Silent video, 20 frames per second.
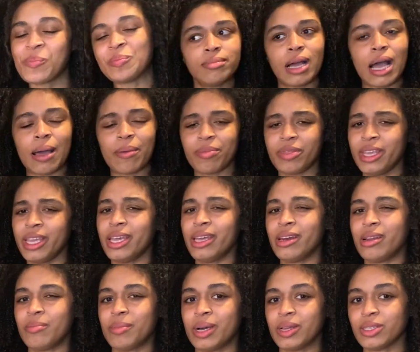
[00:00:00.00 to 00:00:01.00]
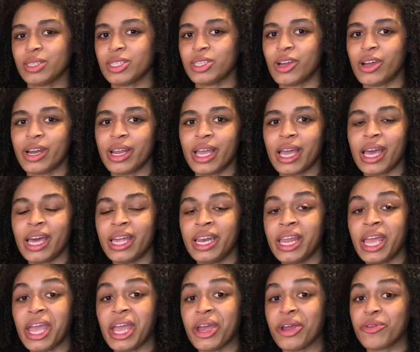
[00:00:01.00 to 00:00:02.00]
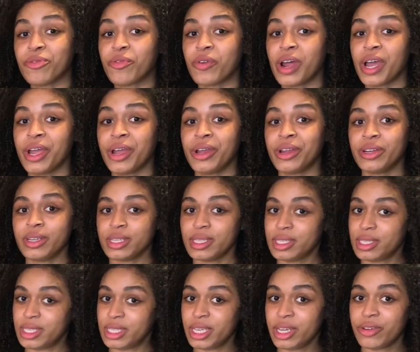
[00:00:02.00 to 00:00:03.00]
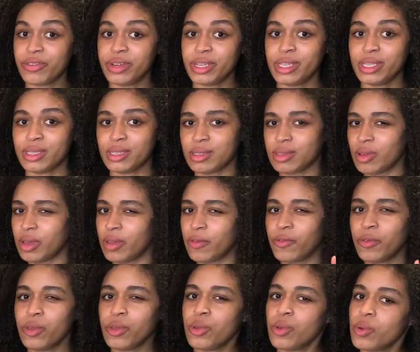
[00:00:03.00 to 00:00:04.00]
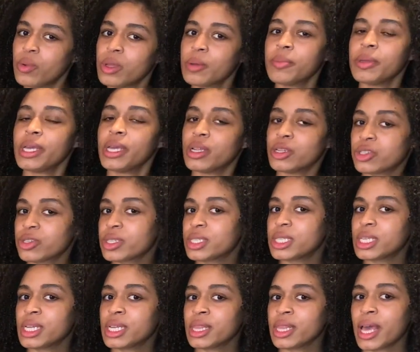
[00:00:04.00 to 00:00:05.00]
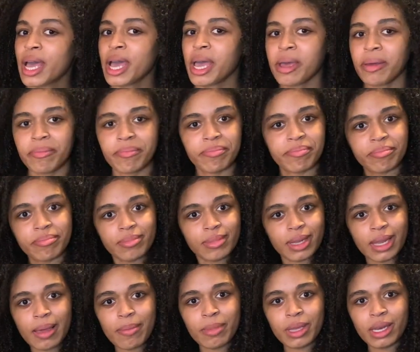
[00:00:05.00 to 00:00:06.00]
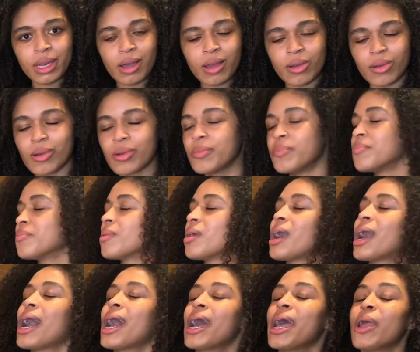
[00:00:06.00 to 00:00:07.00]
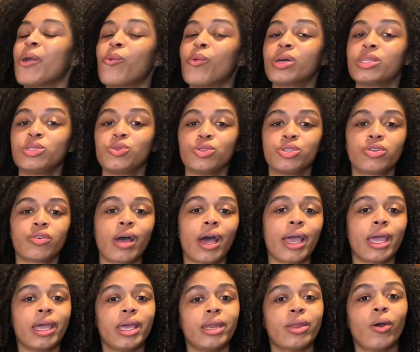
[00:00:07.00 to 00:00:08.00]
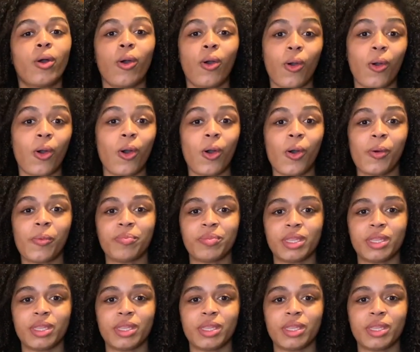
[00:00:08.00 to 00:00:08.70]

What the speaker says: I'm thinking about starting an air fryer series, so if you would be interested in that, let me know. I want to try it all.